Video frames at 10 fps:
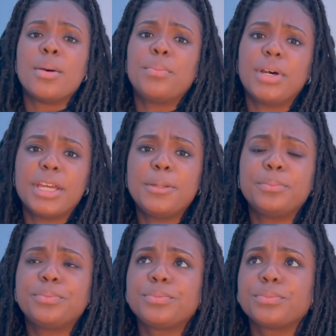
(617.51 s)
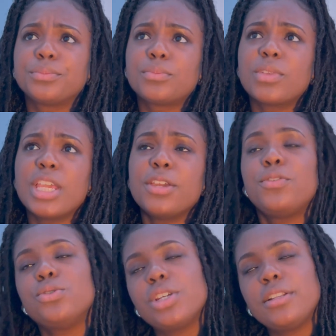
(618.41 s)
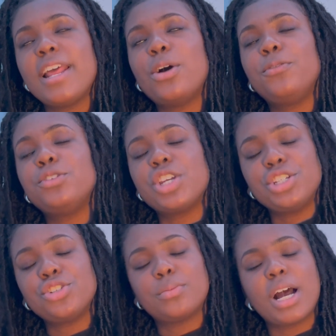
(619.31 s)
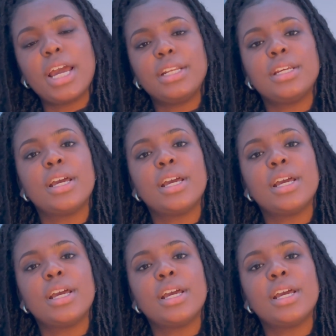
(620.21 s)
But if you change your mind,